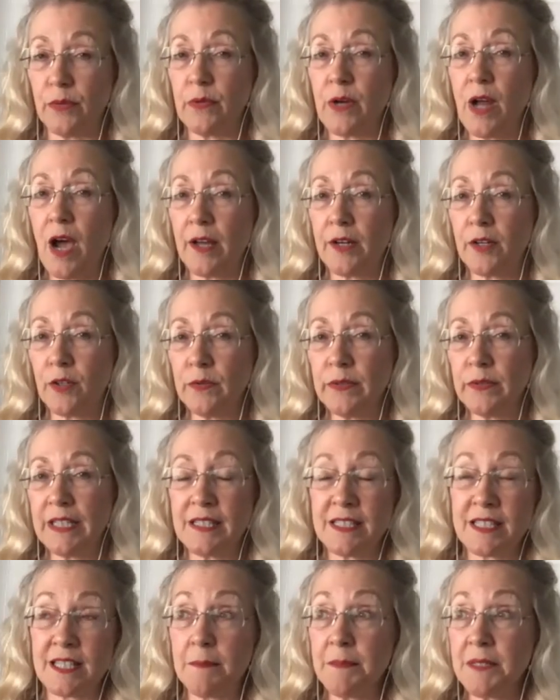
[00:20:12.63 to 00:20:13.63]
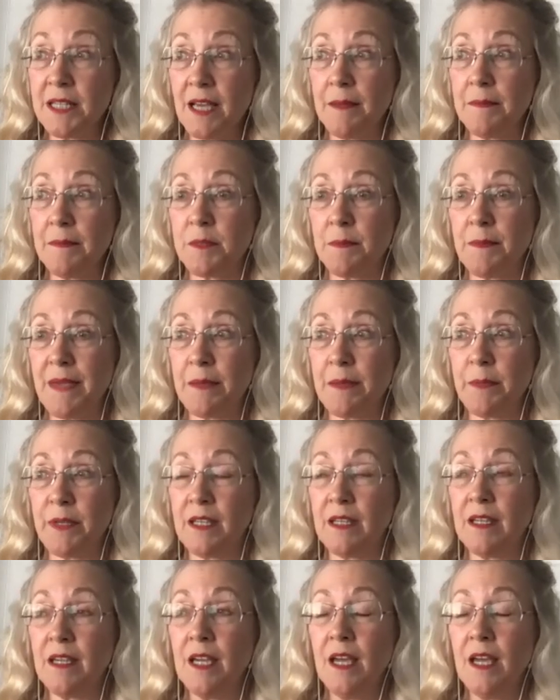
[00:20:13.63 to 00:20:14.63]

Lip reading: Not only, sometimes maybe